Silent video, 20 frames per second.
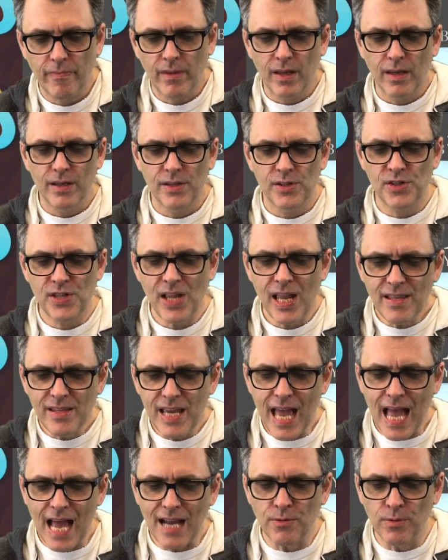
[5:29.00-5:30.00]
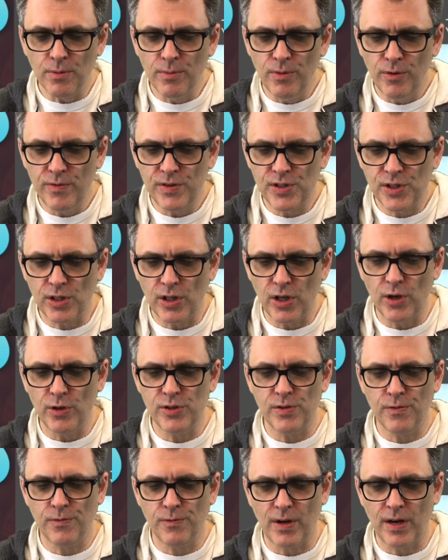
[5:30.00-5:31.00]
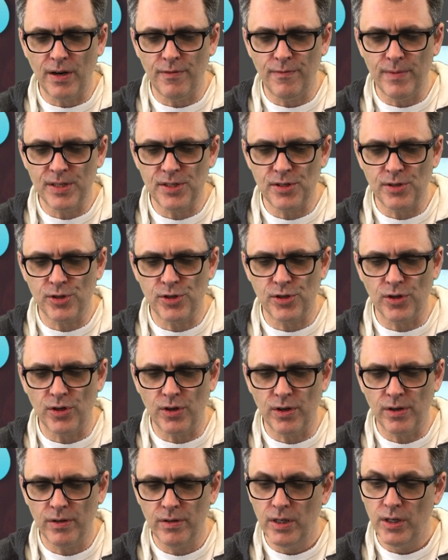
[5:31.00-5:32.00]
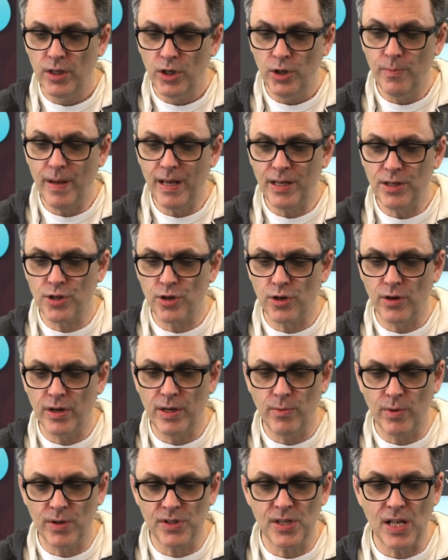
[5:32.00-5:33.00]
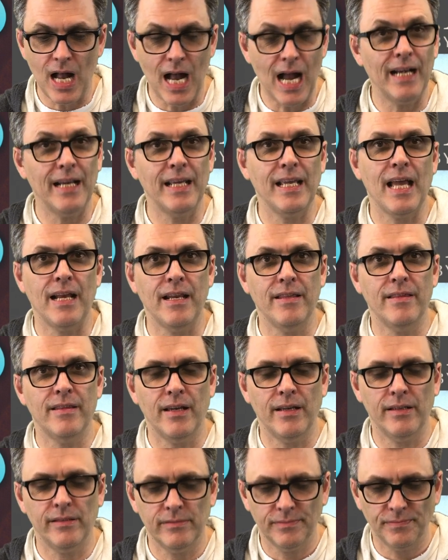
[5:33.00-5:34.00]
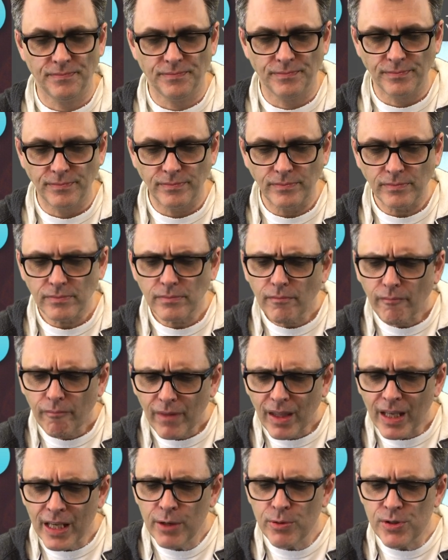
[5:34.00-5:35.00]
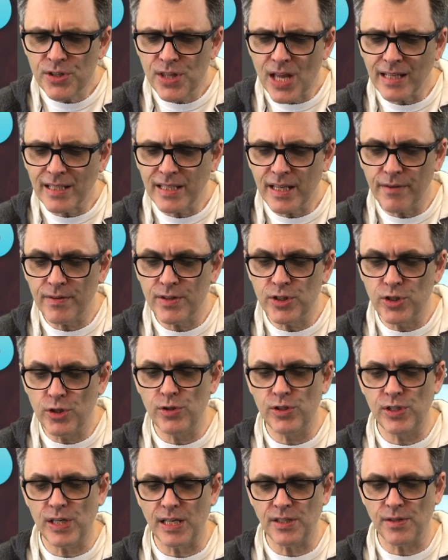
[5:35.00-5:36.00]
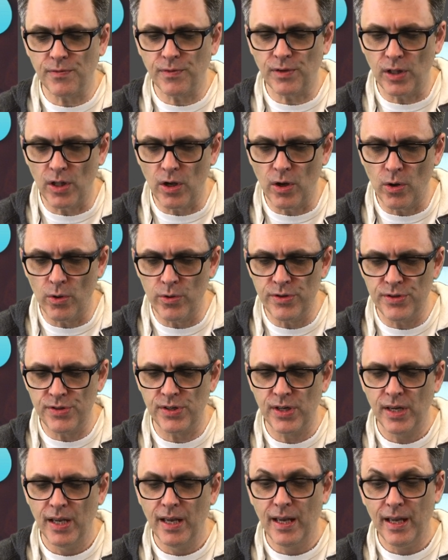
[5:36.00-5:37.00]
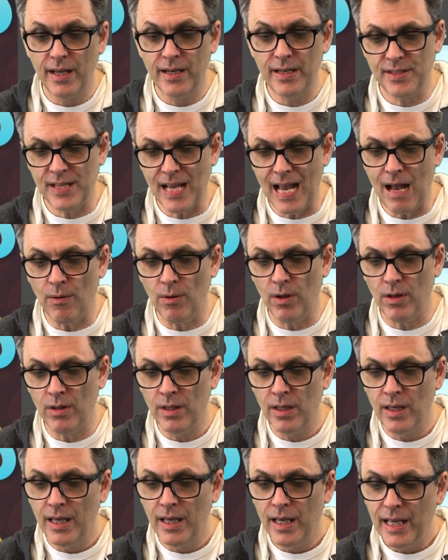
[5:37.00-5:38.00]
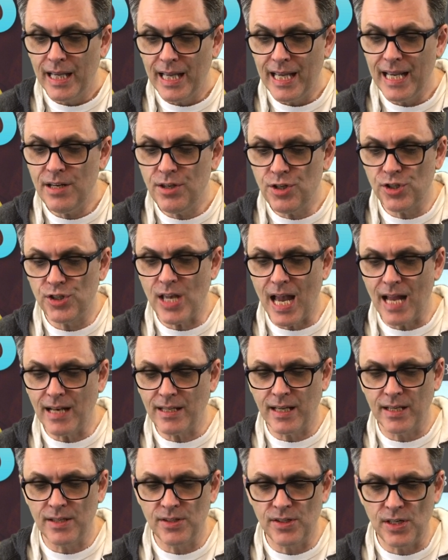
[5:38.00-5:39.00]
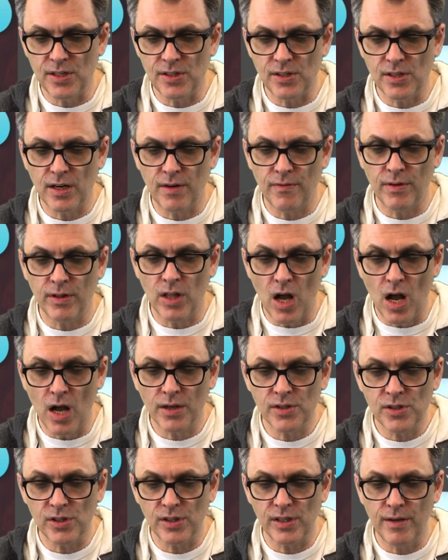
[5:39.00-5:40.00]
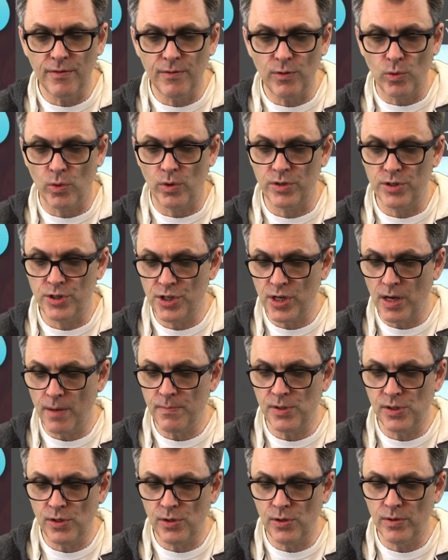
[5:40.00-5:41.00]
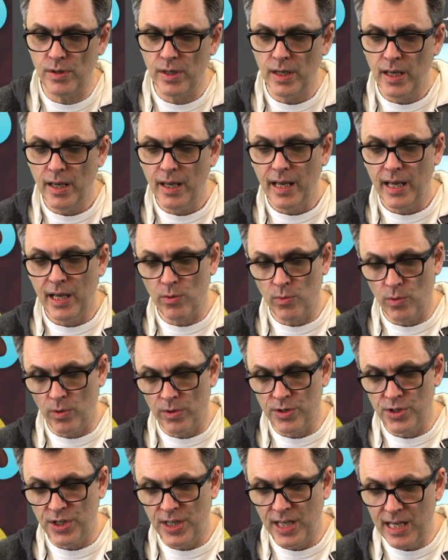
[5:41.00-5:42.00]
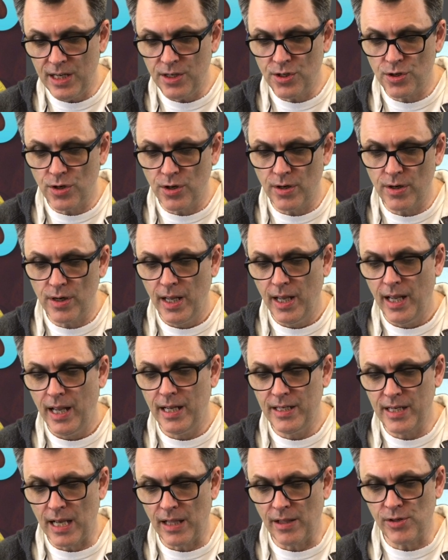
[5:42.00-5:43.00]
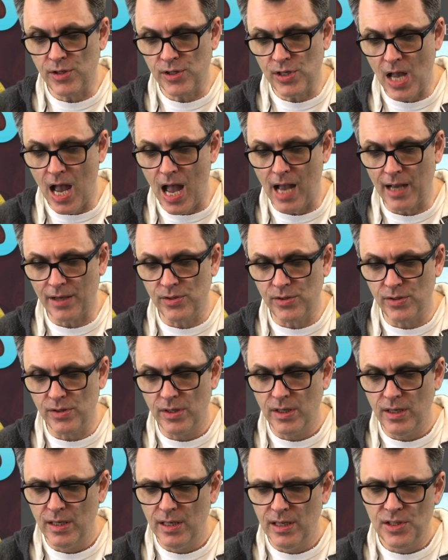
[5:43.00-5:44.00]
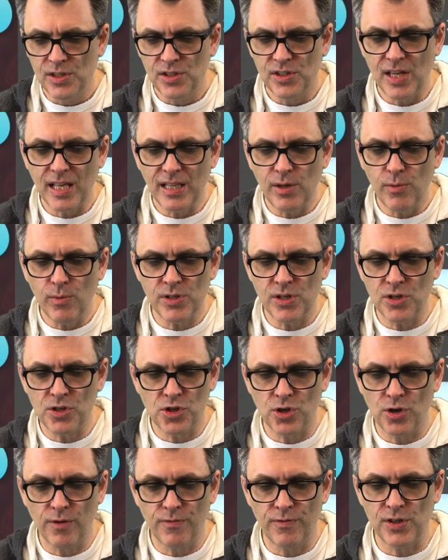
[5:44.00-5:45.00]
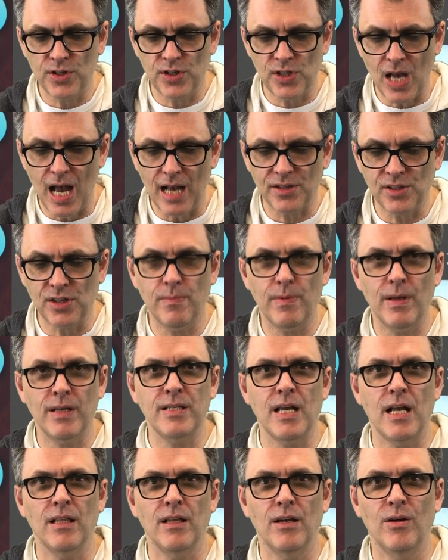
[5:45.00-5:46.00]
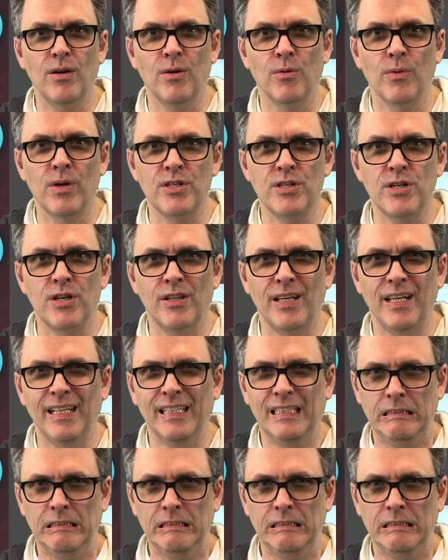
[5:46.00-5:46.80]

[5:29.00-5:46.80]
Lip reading: Stanley had to remove his clothes in front of Mr. Sir, who made sure he wasn't hiding anything. He was then given 2 sets of clothes and a towel. Each set consisted of a long-sleeve orange jumpsuit, an orange t-shirt, and yellow socks. Stanley wasn't sure if the socks had been yellow originally.